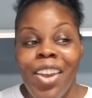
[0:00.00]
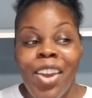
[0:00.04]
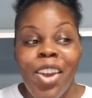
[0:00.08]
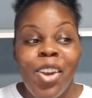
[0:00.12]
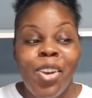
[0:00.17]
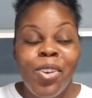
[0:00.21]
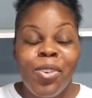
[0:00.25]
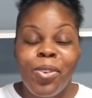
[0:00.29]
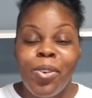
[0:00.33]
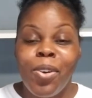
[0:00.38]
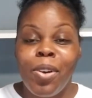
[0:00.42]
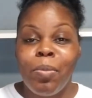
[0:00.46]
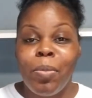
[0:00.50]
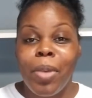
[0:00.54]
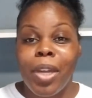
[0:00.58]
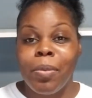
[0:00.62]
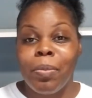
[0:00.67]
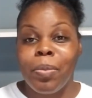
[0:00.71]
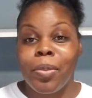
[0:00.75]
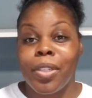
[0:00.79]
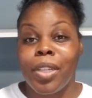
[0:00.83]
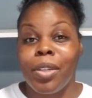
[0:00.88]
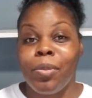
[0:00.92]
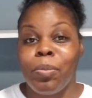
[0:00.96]
for my
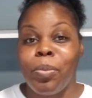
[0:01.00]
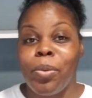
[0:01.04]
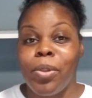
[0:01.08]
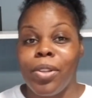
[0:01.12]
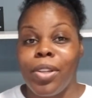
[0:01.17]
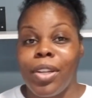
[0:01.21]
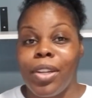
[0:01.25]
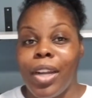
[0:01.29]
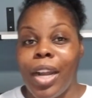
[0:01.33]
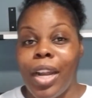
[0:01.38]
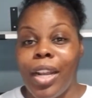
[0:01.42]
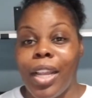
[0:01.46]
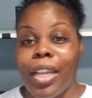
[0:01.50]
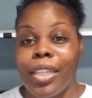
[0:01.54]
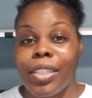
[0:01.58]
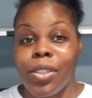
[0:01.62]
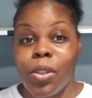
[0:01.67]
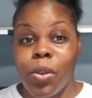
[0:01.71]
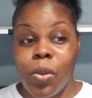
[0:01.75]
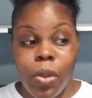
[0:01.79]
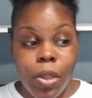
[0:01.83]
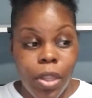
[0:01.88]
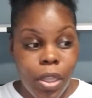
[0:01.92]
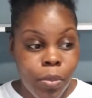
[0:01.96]
computer, I like to
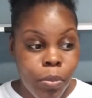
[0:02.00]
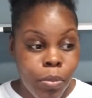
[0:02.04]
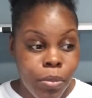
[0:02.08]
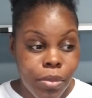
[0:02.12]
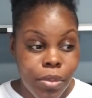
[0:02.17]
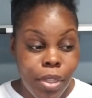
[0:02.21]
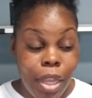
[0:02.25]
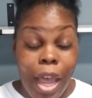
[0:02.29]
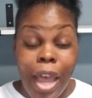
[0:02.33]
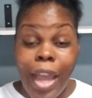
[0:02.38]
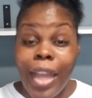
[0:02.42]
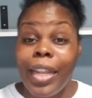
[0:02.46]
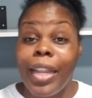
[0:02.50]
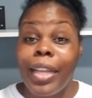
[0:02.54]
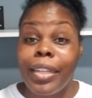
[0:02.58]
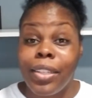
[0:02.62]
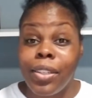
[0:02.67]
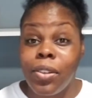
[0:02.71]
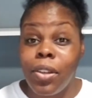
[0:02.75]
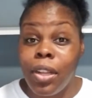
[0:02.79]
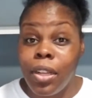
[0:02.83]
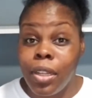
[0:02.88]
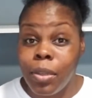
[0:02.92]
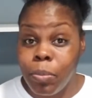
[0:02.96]

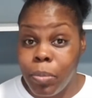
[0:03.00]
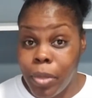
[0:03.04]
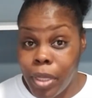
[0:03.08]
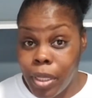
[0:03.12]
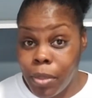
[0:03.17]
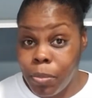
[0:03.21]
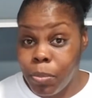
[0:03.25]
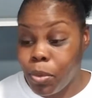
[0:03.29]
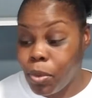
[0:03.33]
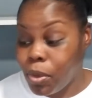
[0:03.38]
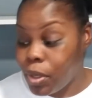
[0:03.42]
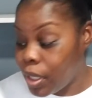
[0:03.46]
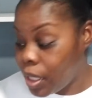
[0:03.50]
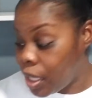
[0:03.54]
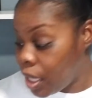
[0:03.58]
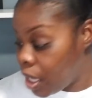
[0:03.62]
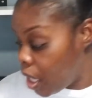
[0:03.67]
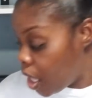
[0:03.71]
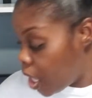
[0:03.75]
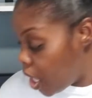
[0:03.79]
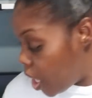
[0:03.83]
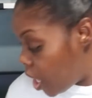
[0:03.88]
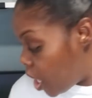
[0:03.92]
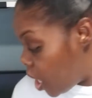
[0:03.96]
call it Big Boy.
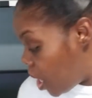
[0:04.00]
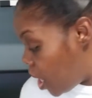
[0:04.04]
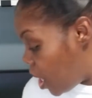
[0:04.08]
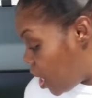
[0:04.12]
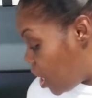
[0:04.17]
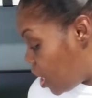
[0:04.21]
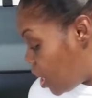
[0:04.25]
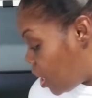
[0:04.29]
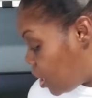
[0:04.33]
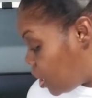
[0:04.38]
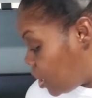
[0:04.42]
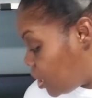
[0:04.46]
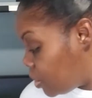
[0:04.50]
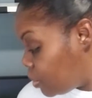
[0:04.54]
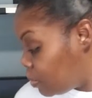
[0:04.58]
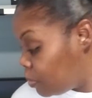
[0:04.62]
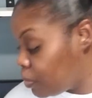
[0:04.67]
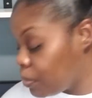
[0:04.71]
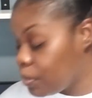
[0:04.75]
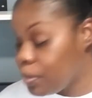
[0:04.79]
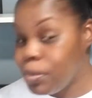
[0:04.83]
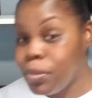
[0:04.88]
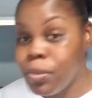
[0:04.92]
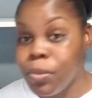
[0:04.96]

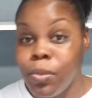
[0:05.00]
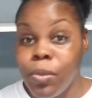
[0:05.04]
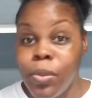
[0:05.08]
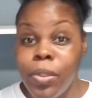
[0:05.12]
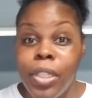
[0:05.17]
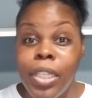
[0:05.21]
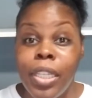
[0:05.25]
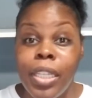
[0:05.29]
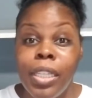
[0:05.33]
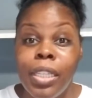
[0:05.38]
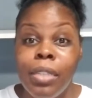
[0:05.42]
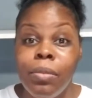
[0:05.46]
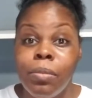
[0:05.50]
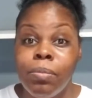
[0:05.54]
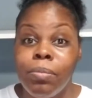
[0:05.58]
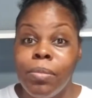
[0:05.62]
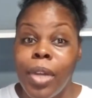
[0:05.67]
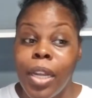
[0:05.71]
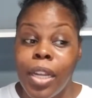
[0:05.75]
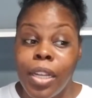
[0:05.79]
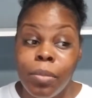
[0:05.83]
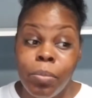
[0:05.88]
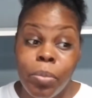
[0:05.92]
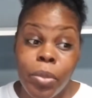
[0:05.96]

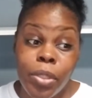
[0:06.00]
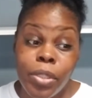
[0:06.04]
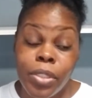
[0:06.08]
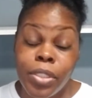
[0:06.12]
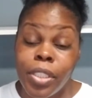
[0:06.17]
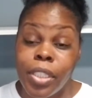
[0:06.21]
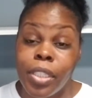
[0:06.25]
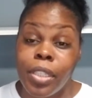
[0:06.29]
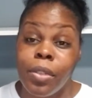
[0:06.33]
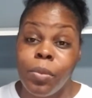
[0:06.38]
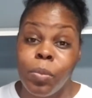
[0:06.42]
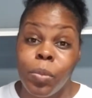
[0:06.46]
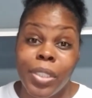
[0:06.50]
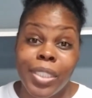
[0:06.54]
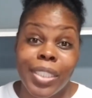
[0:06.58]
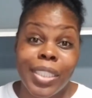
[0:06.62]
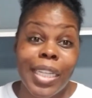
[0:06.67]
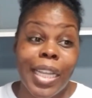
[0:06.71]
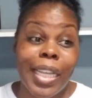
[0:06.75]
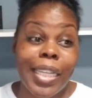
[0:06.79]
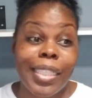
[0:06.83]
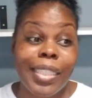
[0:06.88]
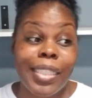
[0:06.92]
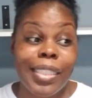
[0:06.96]
My computer system was
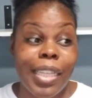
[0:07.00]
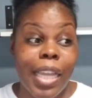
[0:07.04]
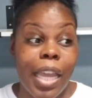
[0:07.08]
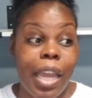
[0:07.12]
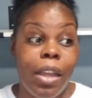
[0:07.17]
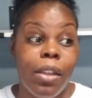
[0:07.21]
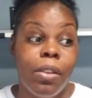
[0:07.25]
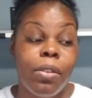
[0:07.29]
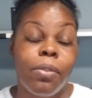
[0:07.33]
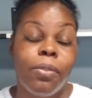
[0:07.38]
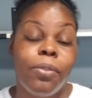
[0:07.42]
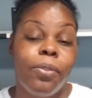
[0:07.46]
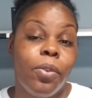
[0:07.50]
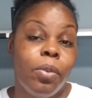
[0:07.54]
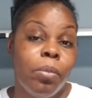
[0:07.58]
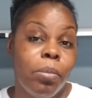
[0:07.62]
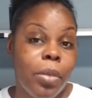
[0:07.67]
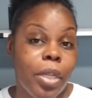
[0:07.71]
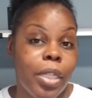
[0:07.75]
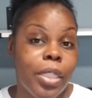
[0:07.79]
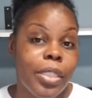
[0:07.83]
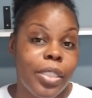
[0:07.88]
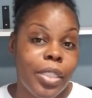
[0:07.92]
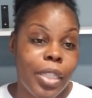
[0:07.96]
like down for
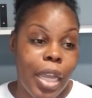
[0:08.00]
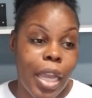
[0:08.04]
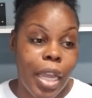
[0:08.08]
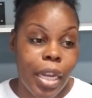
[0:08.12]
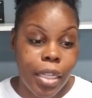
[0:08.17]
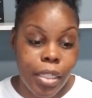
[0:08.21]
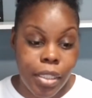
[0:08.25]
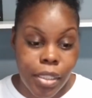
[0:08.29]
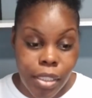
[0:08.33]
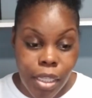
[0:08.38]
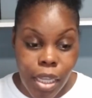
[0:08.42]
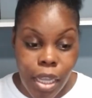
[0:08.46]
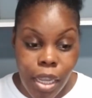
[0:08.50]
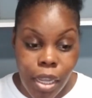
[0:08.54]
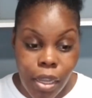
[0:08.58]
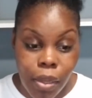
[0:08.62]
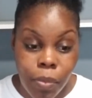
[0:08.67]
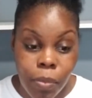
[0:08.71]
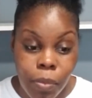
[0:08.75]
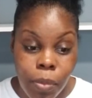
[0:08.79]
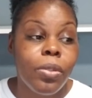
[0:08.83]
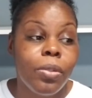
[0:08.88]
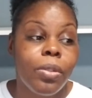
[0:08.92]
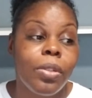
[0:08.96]
months at a
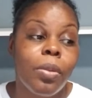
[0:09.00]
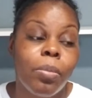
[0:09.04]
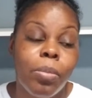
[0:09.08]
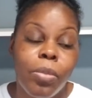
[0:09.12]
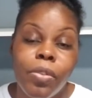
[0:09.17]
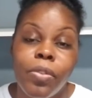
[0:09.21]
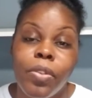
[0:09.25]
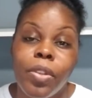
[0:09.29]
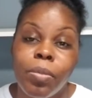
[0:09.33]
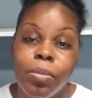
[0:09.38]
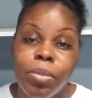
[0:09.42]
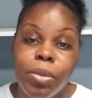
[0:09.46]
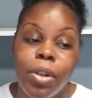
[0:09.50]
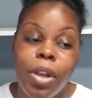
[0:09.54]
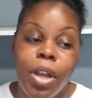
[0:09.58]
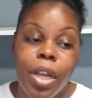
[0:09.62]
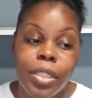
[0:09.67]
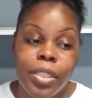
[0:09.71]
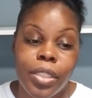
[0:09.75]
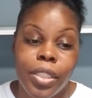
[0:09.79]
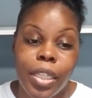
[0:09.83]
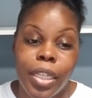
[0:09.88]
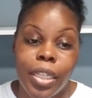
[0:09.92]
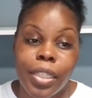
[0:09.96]
time. Doing the moving
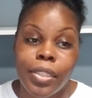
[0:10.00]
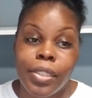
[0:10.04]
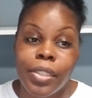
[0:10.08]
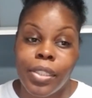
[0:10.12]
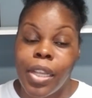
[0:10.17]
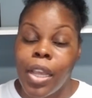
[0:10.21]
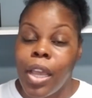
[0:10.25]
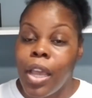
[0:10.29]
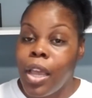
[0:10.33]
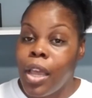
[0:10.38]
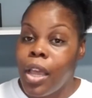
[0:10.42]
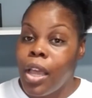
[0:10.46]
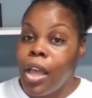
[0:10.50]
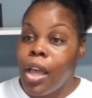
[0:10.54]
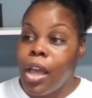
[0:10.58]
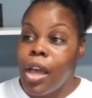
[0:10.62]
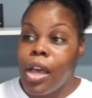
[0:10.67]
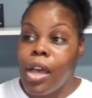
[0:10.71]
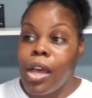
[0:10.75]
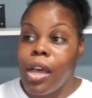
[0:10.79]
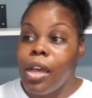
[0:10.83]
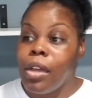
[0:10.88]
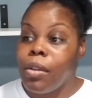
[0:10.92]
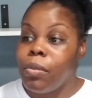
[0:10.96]
process,
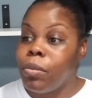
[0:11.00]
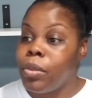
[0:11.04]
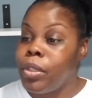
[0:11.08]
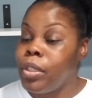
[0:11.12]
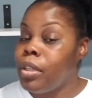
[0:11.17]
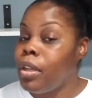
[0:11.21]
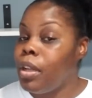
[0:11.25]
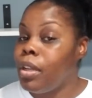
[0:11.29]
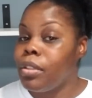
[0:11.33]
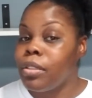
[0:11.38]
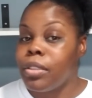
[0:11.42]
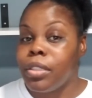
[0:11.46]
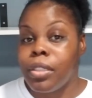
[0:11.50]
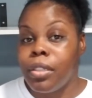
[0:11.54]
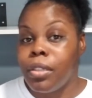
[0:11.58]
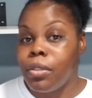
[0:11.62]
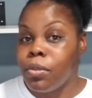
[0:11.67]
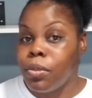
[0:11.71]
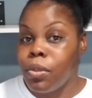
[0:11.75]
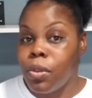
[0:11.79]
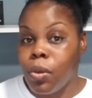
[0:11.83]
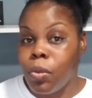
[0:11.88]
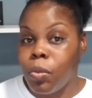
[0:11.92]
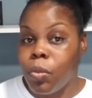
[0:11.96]
we honestly
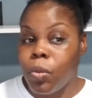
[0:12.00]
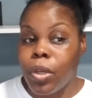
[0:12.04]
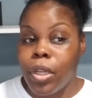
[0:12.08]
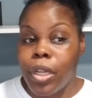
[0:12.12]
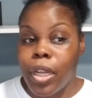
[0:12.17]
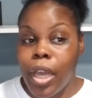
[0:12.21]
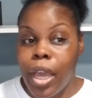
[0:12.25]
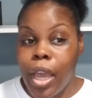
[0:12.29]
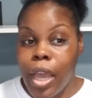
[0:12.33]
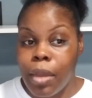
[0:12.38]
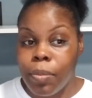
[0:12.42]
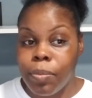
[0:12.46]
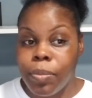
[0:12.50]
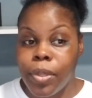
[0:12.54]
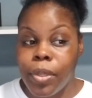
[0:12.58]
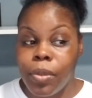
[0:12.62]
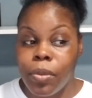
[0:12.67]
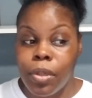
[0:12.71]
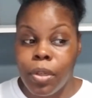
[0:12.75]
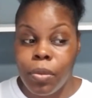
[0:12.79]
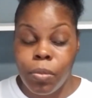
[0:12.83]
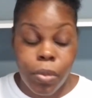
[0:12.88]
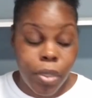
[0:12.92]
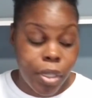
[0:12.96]
don't know what
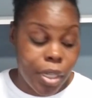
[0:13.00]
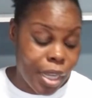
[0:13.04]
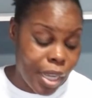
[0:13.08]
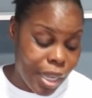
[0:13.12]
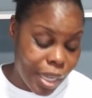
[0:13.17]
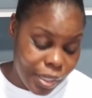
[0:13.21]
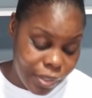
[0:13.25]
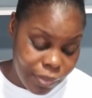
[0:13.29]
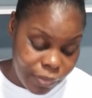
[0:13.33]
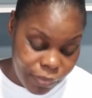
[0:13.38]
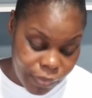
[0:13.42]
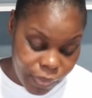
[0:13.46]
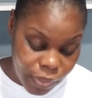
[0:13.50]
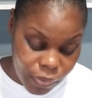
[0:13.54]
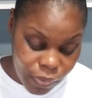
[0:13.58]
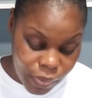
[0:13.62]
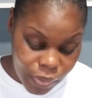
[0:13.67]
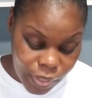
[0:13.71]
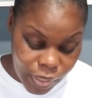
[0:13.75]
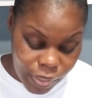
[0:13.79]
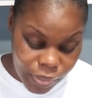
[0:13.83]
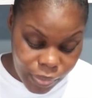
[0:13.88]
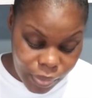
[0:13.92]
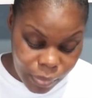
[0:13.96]
happened. We're kind of
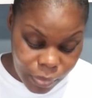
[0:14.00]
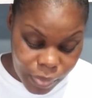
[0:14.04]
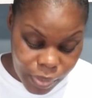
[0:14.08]
figuring that something